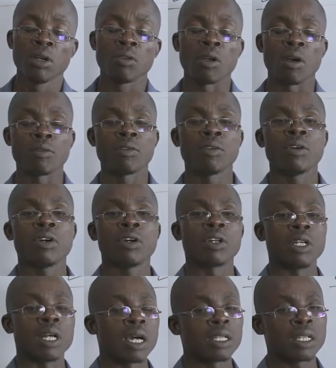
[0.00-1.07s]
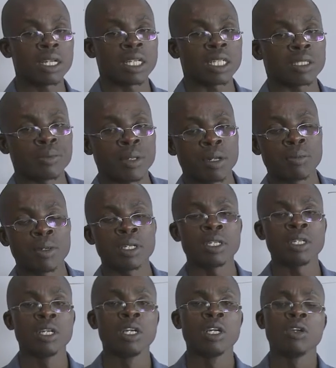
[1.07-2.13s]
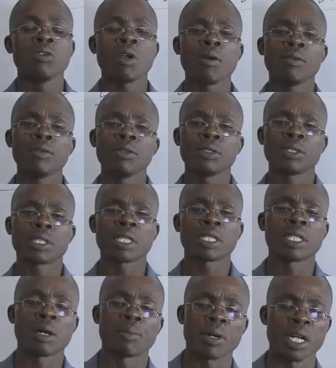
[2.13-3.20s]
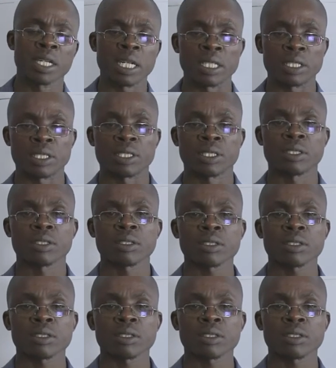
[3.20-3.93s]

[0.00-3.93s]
You have done that experiment. You have used certain apparatus.